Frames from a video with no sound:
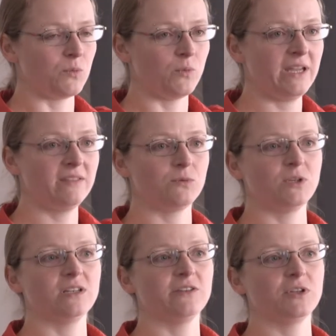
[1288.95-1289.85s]
way that
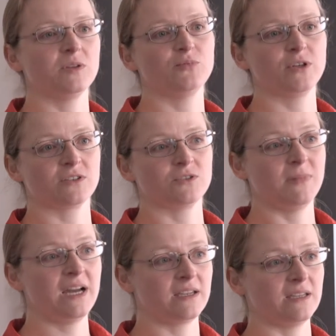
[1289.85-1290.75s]
we're delivering the product to
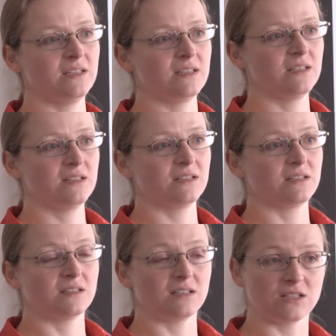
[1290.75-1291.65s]
market,
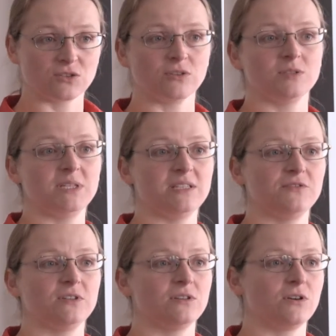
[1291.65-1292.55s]
it's going to be a
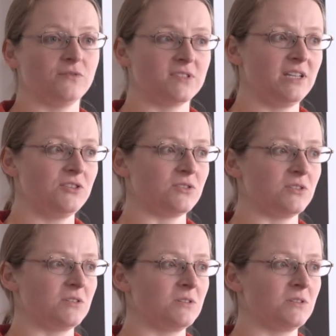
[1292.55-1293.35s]
difficult conversation.